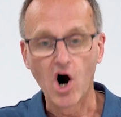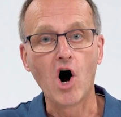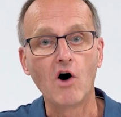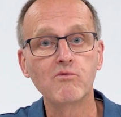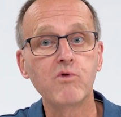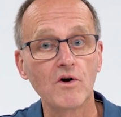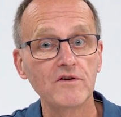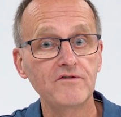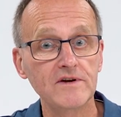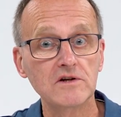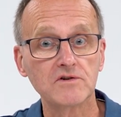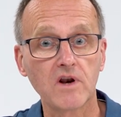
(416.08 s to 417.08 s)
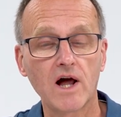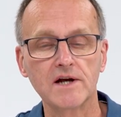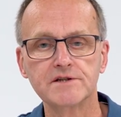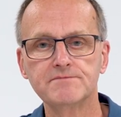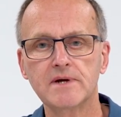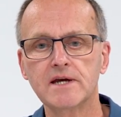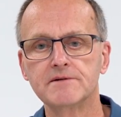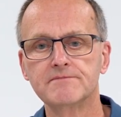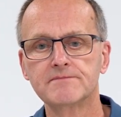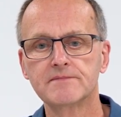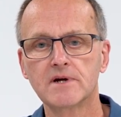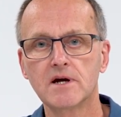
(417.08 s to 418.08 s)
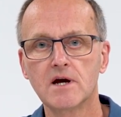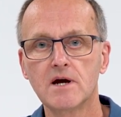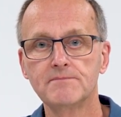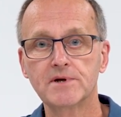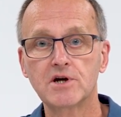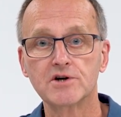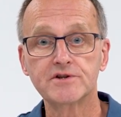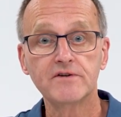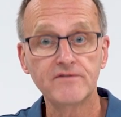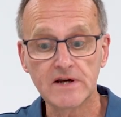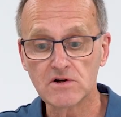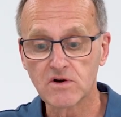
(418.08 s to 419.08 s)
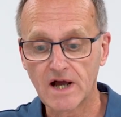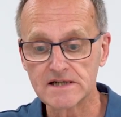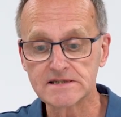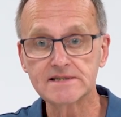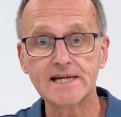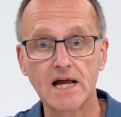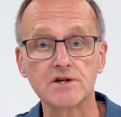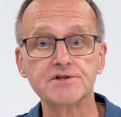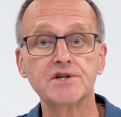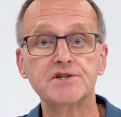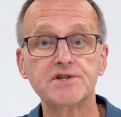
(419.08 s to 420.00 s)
of what the field lines mean, because the field lines tell us the